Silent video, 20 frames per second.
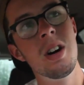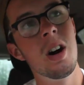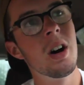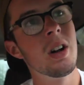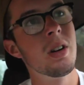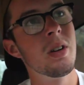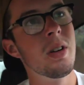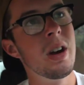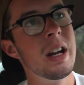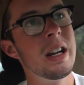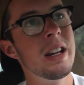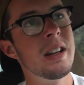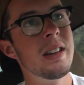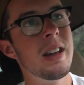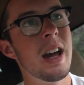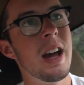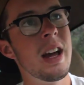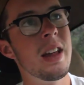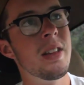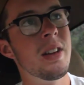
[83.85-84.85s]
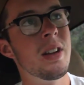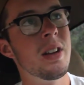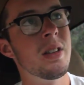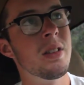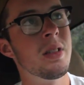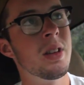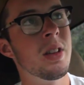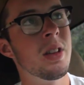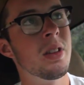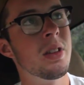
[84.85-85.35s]
on a rainy day,
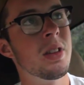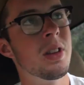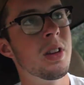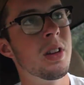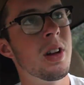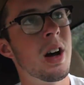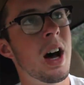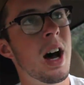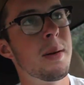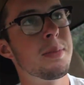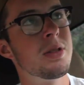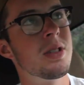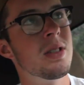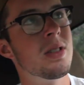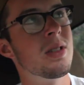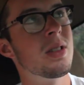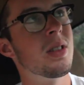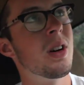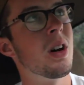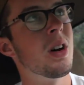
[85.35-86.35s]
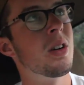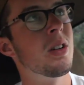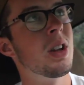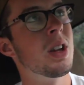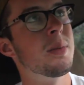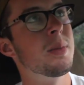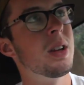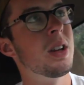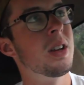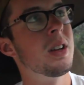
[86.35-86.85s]
the options are
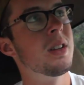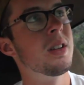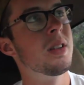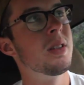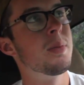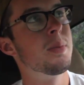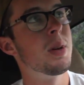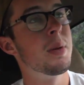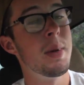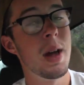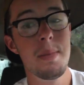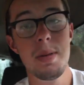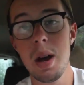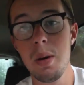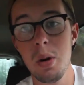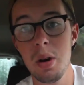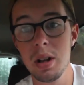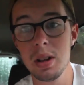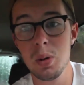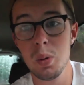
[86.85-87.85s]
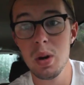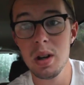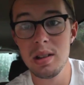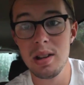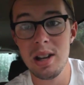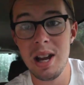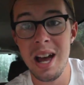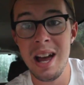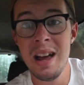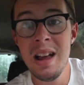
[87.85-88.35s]
limited. But maybe I won't have to work
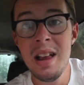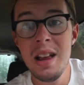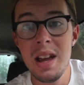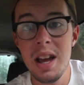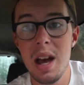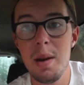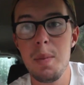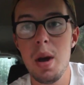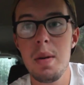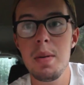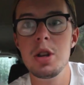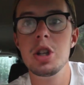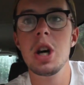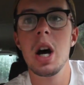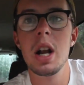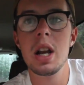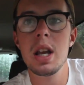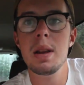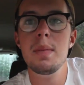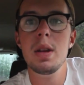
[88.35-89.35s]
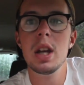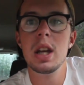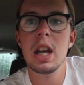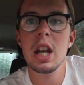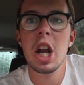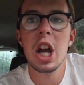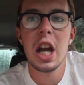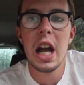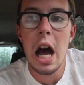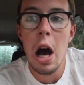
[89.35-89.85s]
today, and maybe Johnny and me
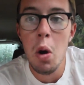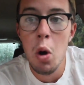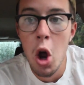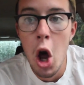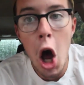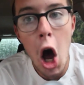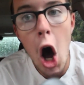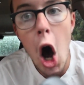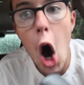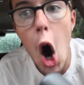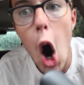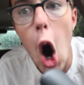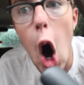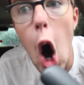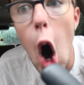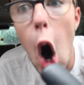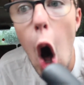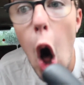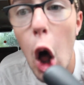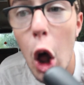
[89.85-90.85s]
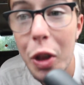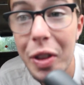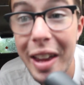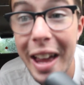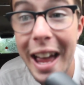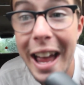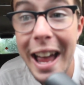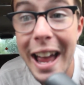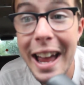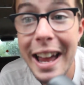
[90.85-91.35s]
can hang out all
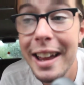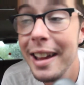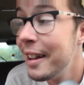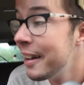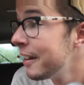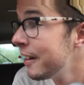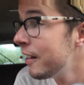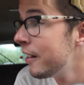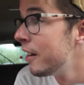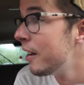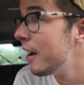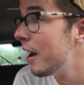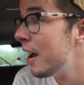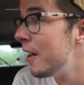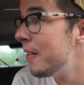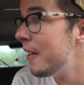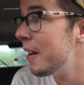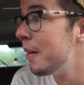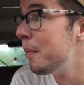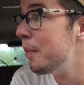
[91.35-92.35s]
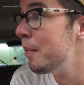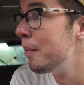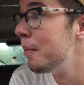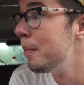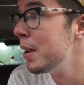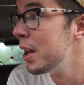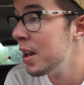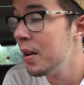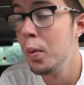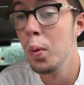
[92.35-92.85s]
day. And then
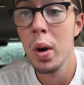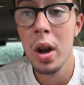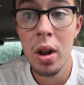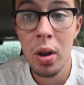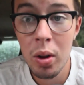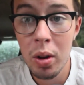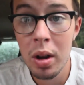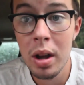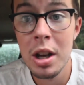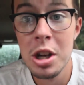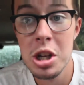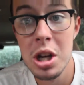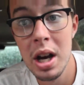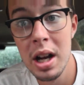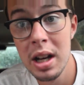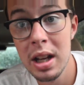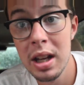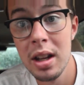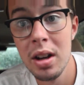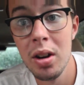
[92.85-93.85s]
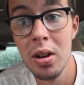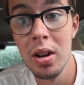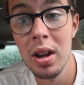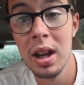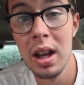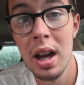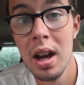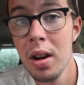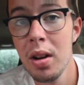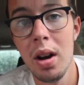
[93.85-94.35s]
me and Will and Johnny can all
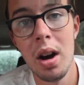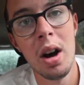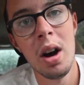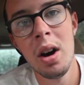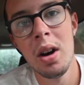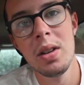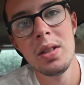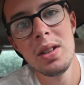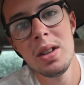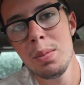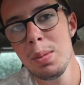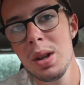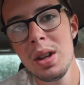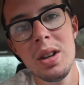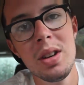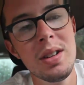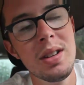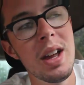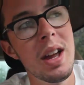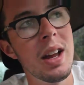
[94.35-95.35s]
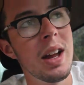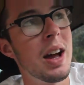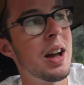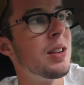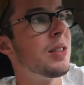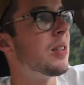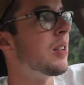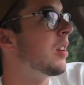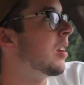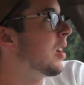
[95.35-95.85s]
hang out. Oh, it's going to be a good day, guys.